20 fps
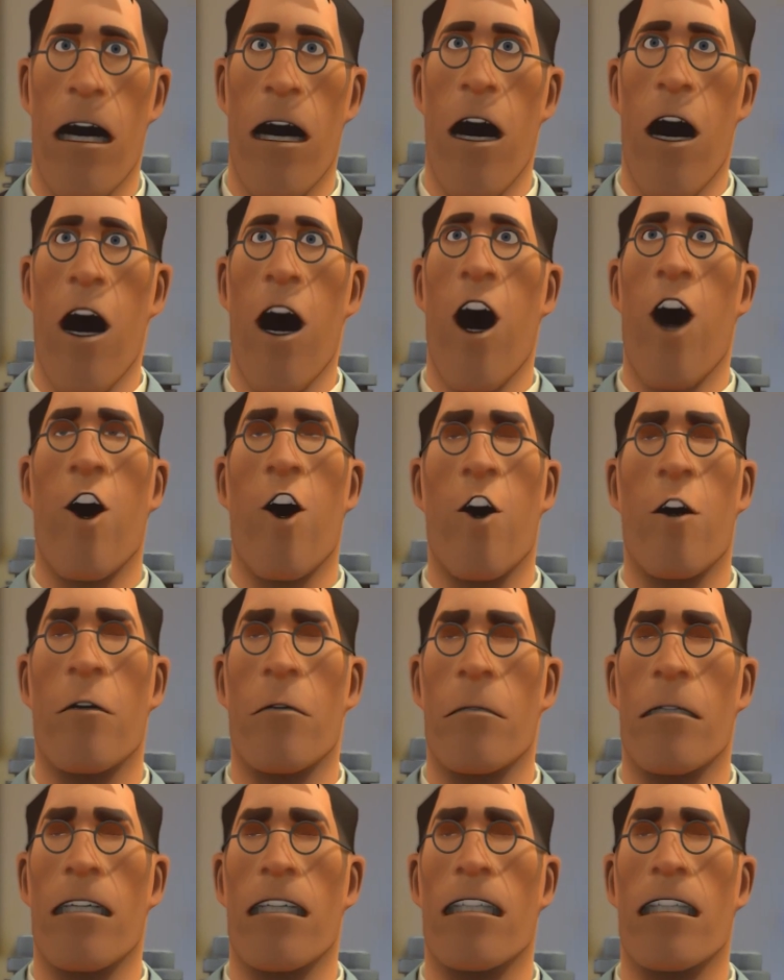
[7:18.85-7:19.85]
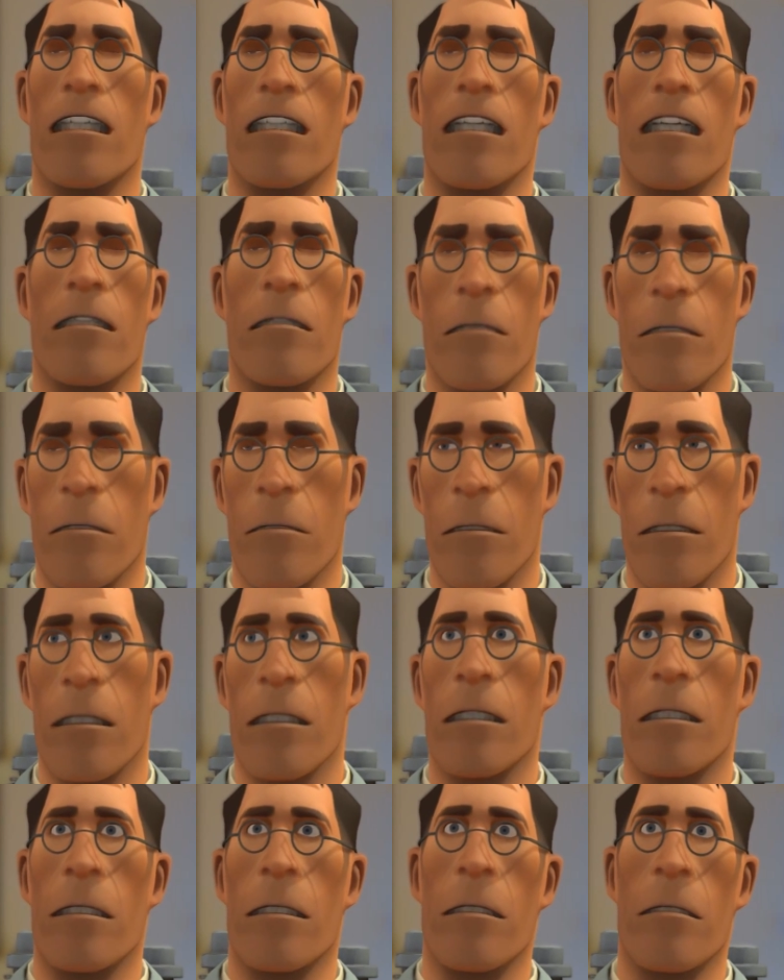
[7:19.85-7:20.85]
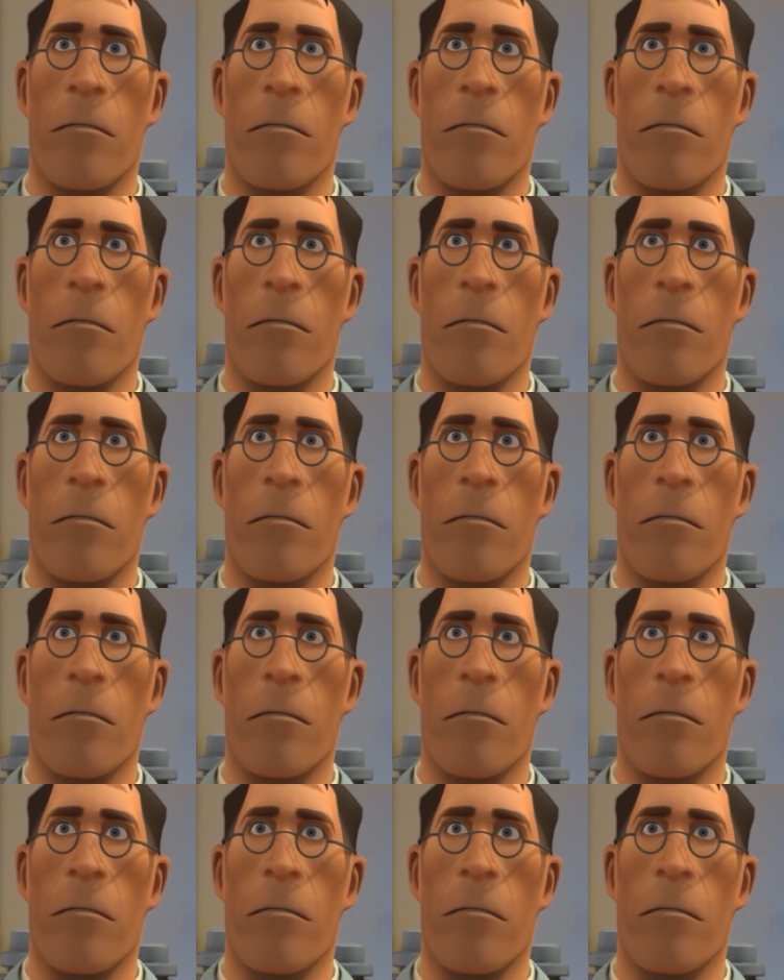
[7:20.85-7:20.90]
We're actually going to do something special.